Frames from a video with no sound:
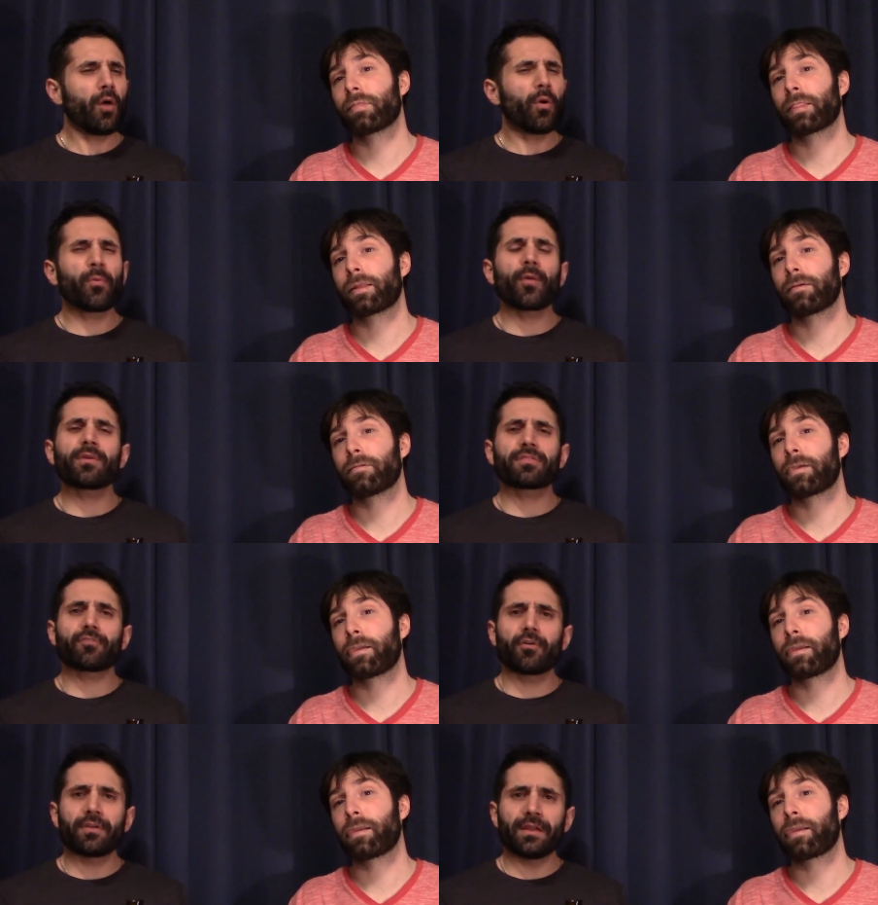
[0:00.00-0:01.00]
Speaker 1: we'll probably
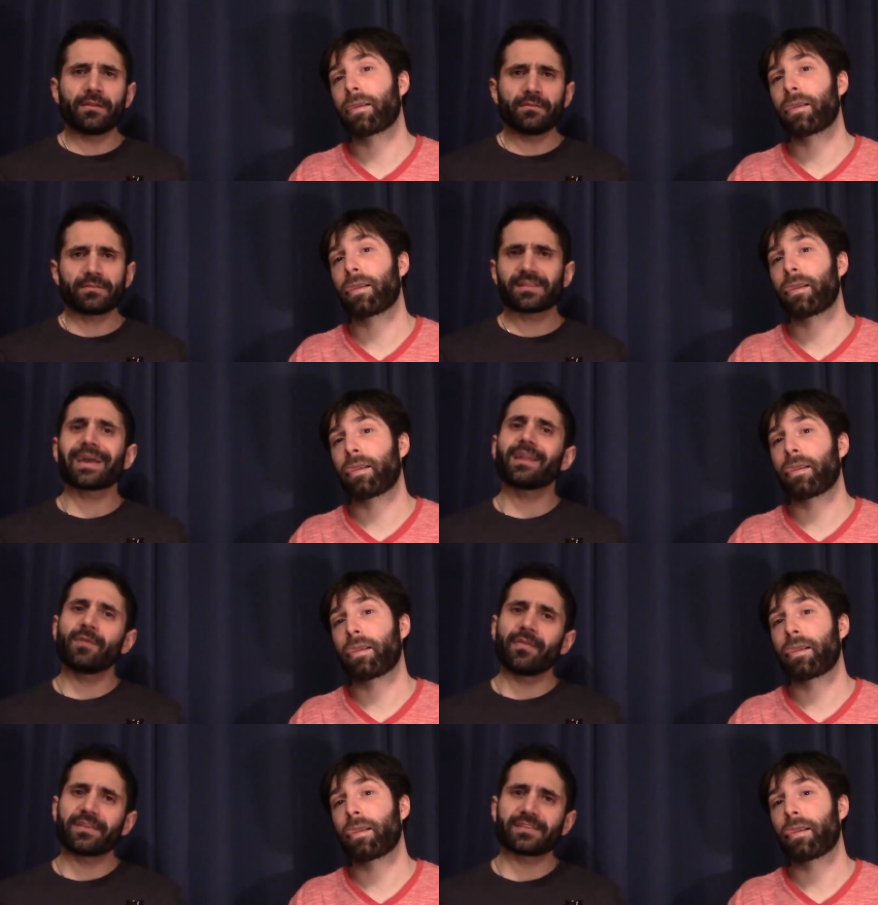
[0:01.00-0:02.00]
throw it in. It's not going
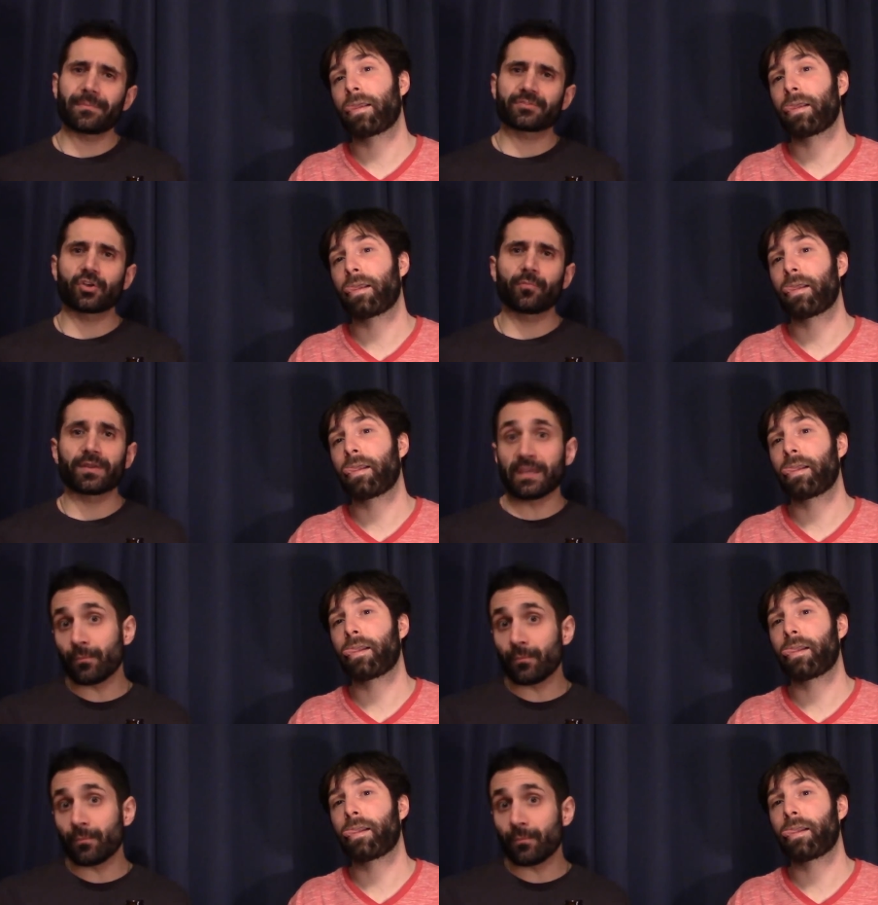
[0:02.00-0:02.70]
to be on this episode, but keep